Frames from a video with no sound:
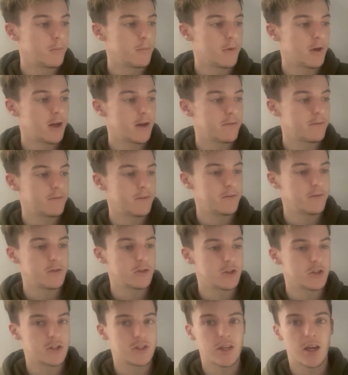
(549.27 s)
I've even
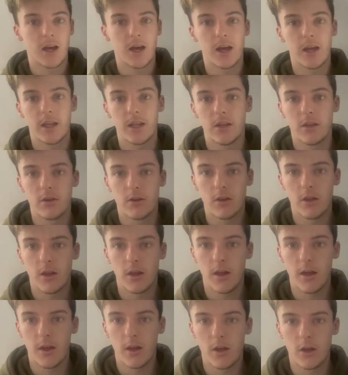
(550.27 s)
designed
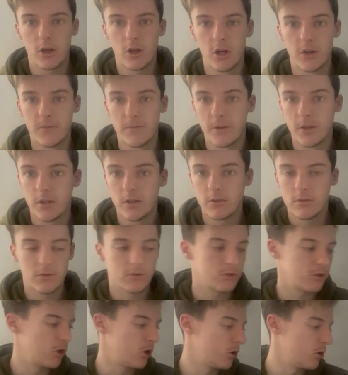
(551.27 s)
a cover
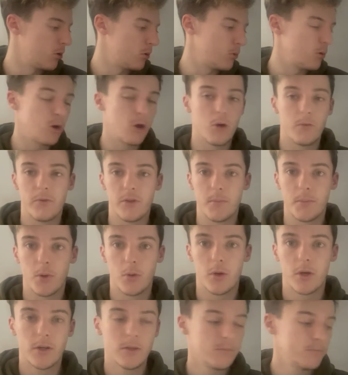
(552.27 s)
to go over the
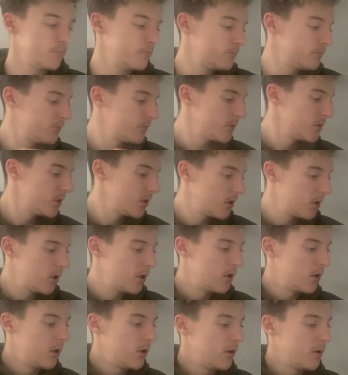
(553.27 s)
motor,
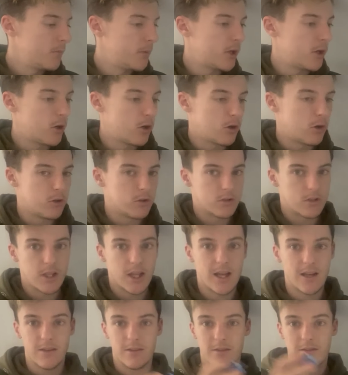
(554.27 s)
because
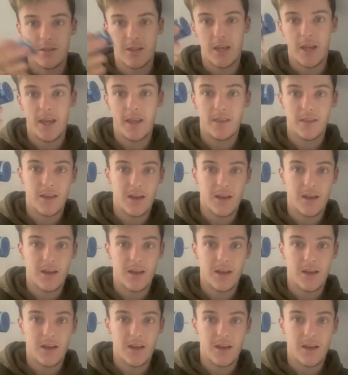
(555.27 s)
that'll sit in the